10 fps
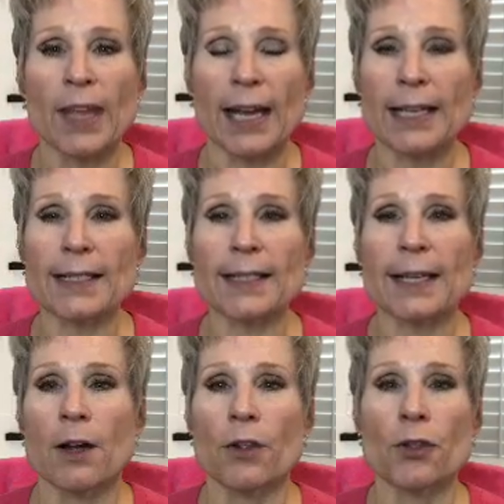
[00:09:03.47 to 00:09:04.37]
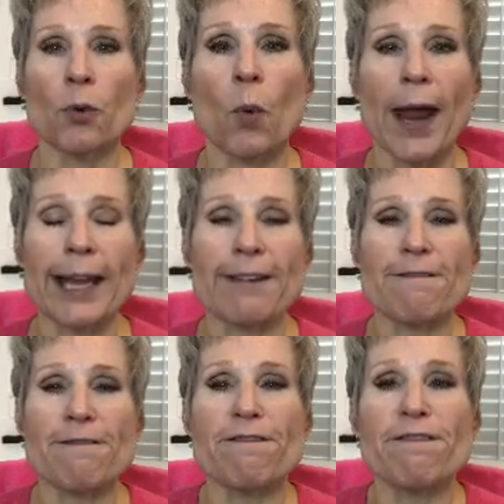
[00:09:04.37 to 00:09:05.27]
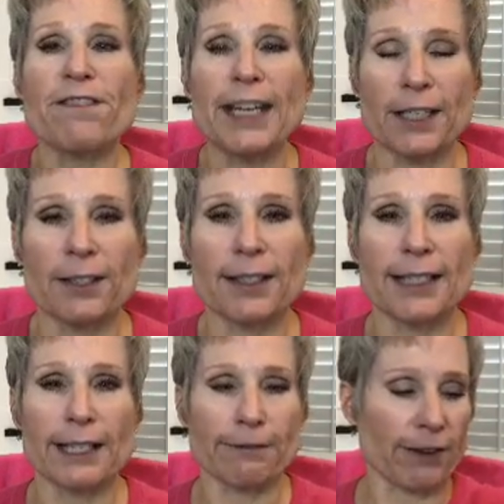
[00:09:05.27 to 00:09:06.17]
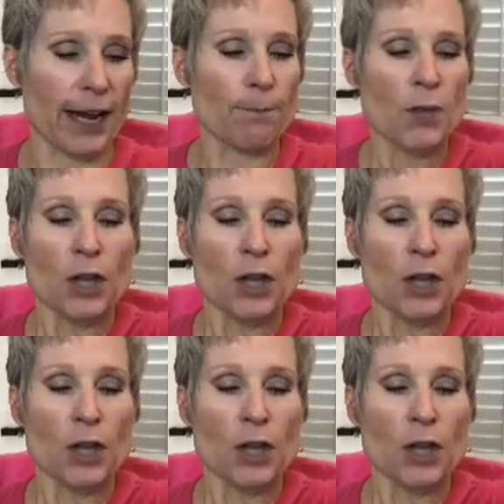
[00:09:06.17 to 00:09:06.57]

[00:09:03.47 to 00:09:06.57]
is the way it feels different.